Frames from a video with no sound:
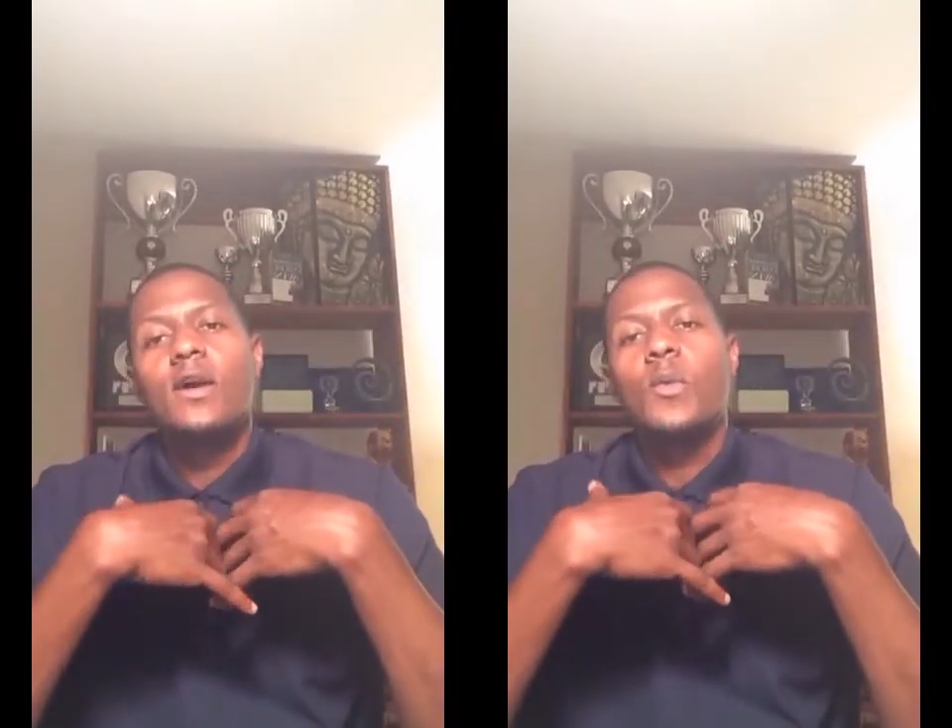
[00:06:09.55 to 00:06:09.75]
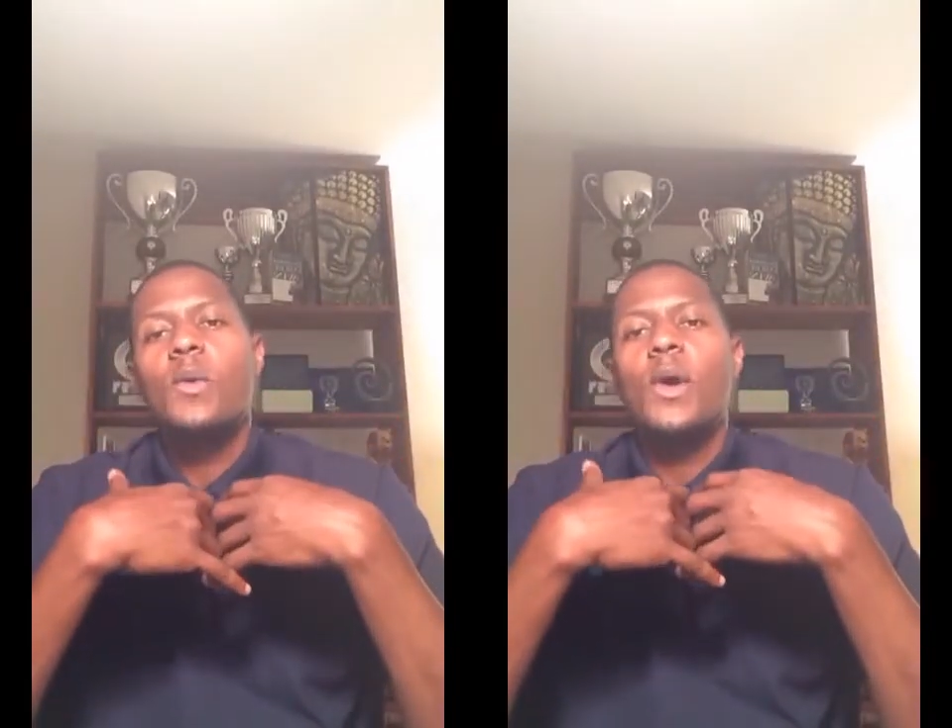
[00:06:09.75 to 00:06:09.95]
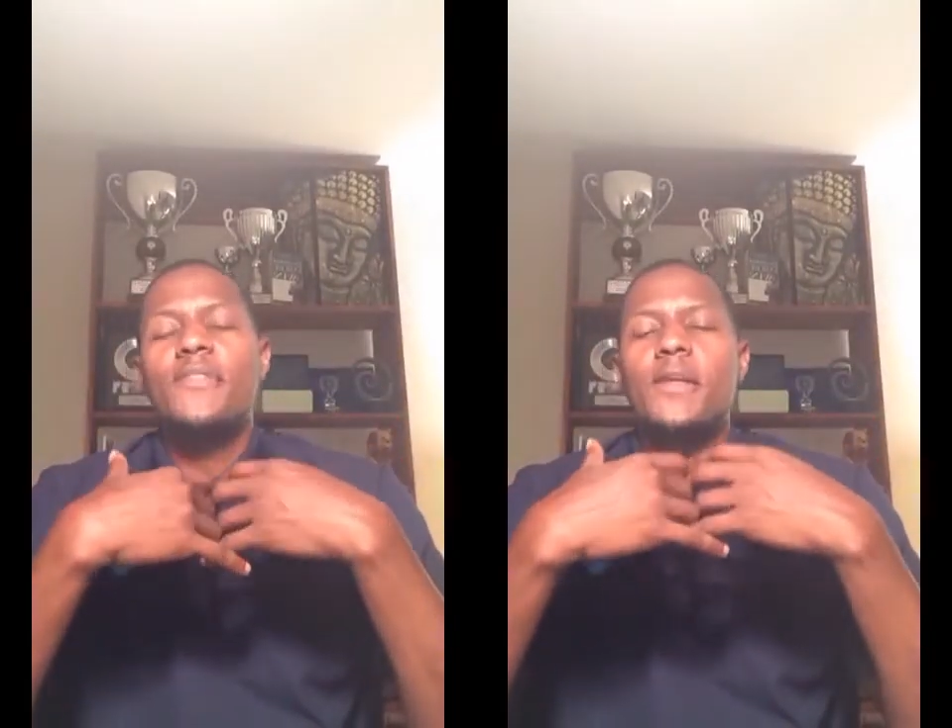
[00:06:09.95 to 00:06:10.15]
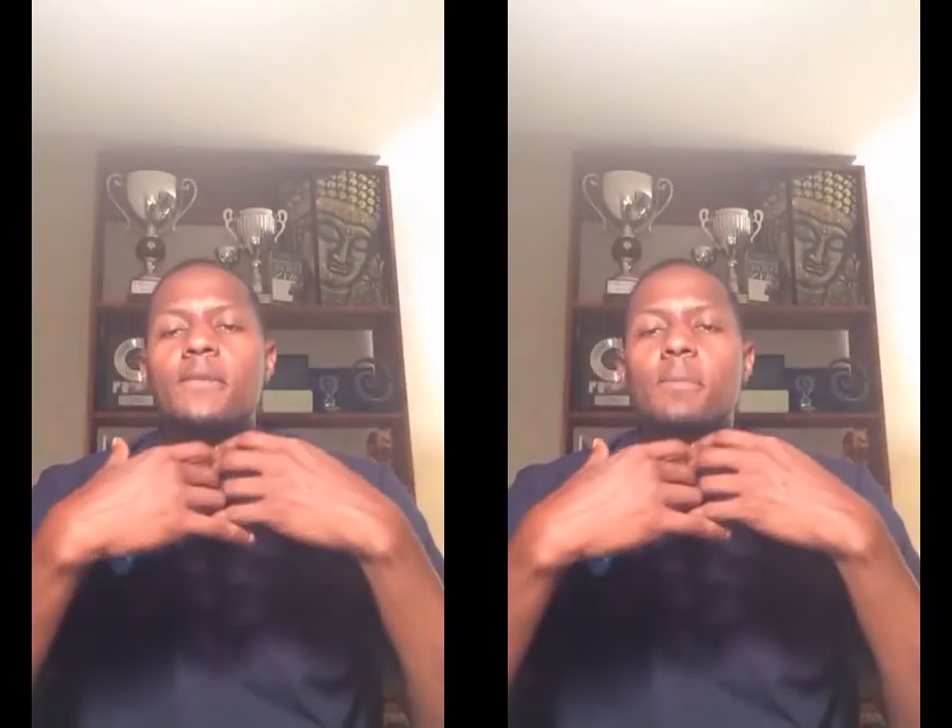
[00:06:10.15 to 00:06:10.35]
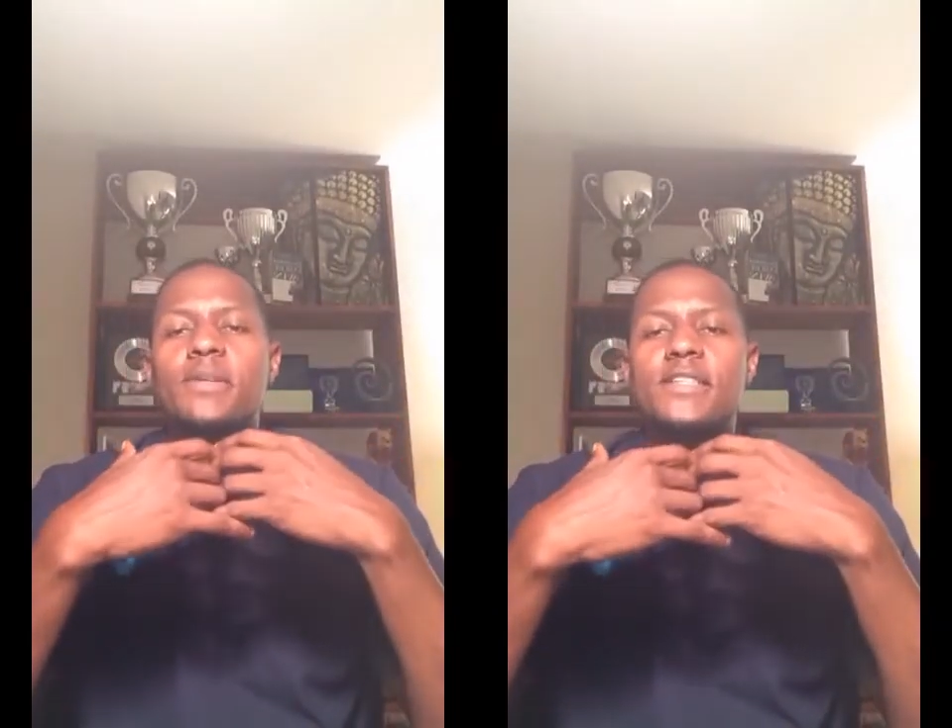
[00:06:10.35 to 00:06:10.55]
we want
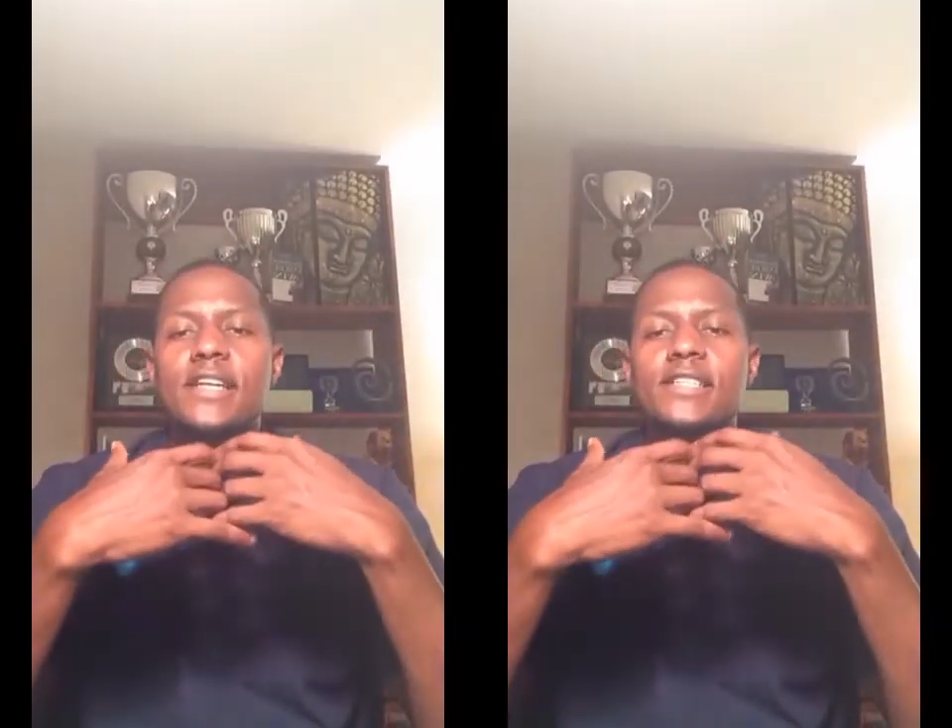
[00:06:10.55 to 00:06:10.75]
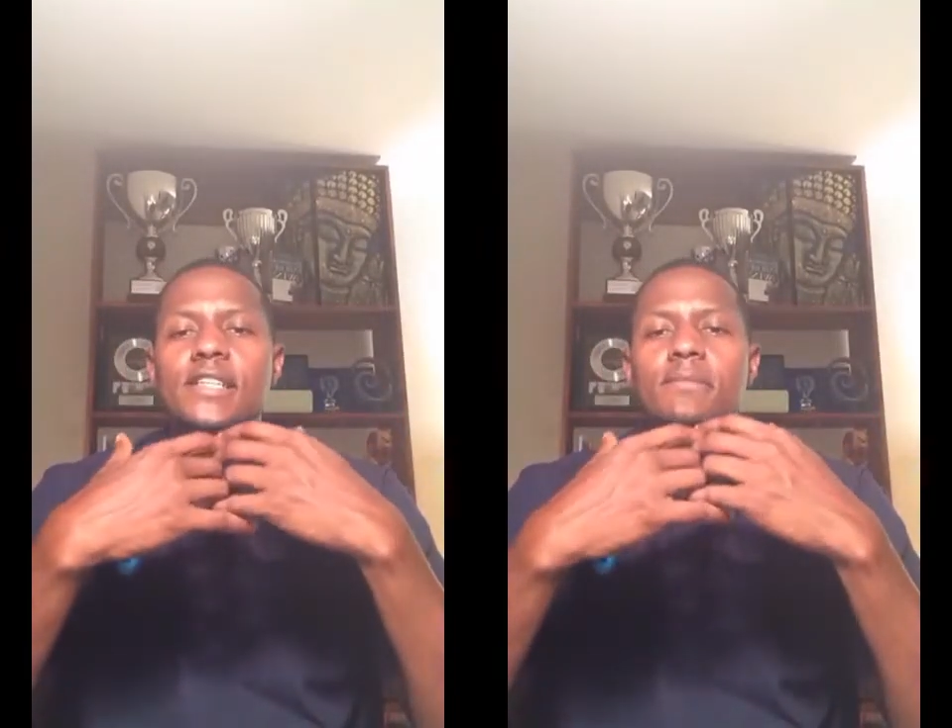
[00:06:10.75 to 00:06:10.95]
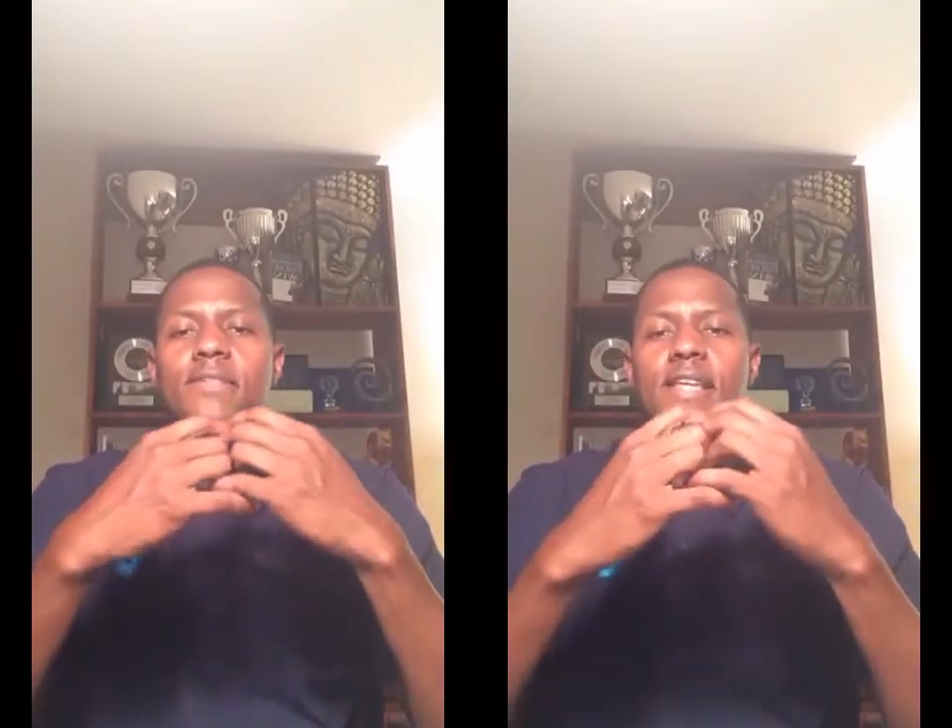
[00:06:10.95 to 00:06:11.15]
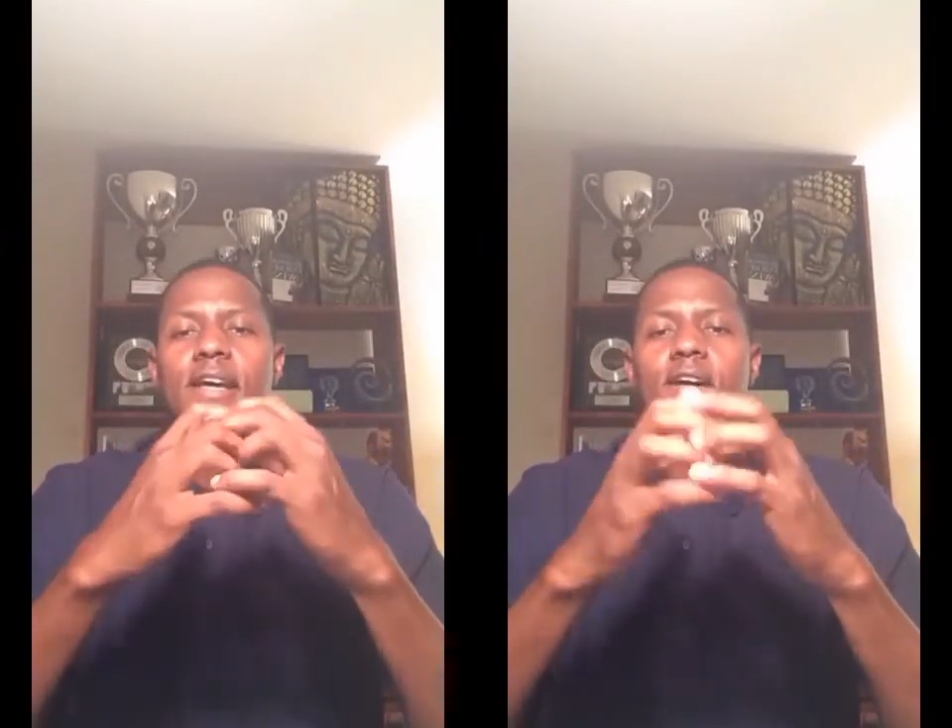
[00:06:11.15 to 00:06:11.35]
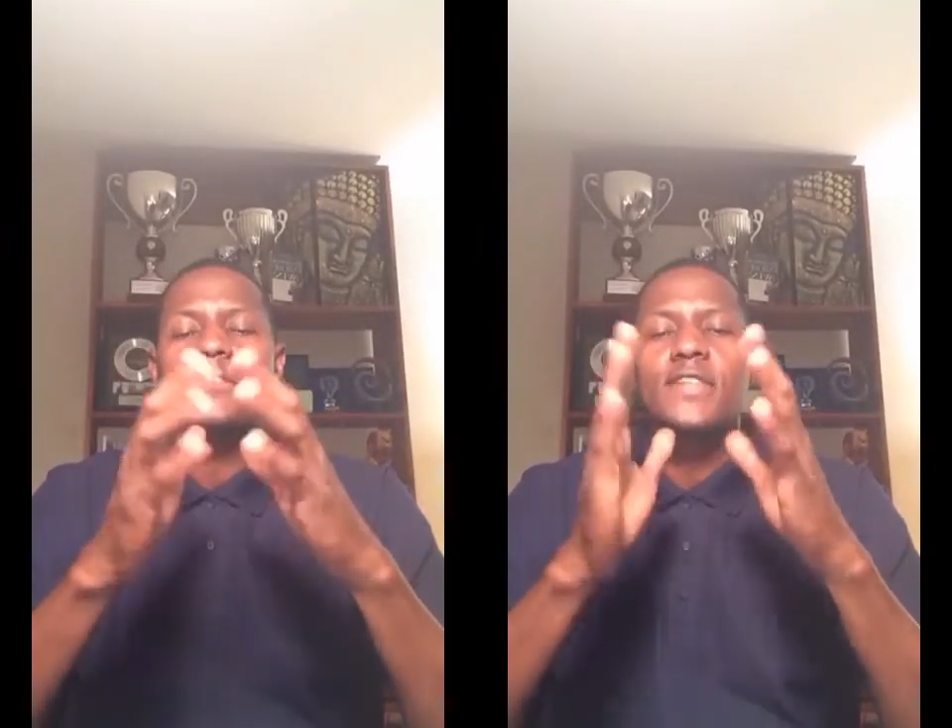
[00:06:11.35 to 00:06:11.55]
them to position
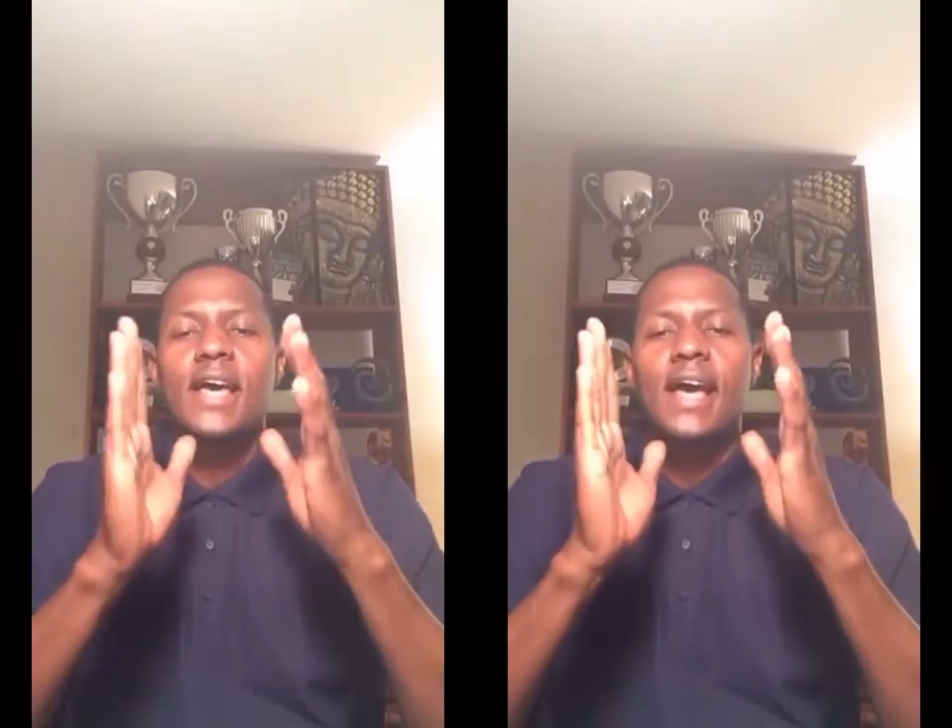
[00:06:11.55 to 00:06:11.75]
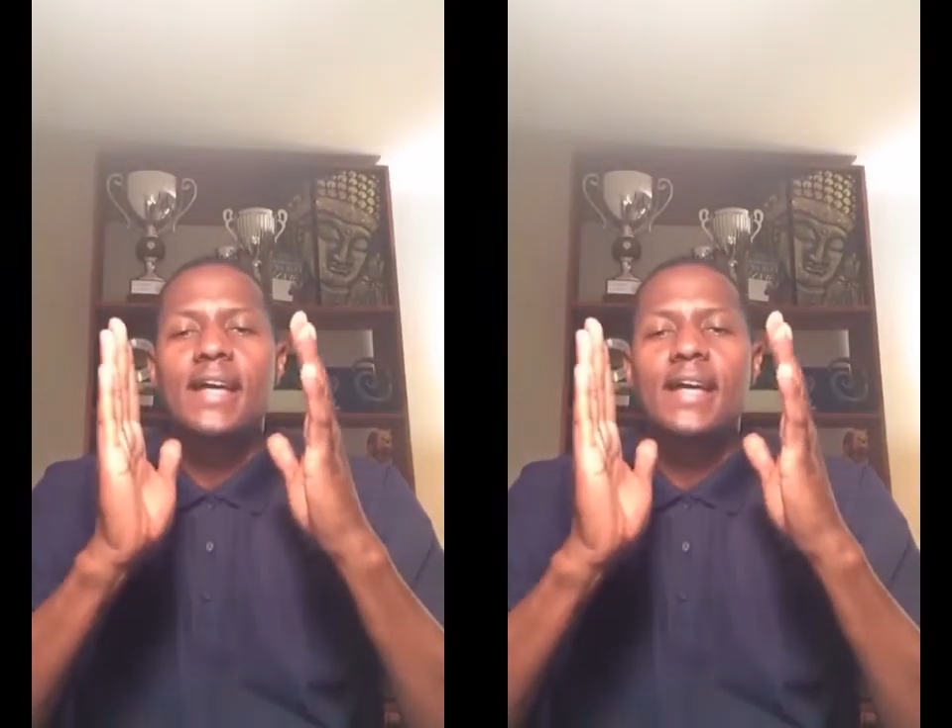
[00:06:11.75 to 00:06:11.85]
themselves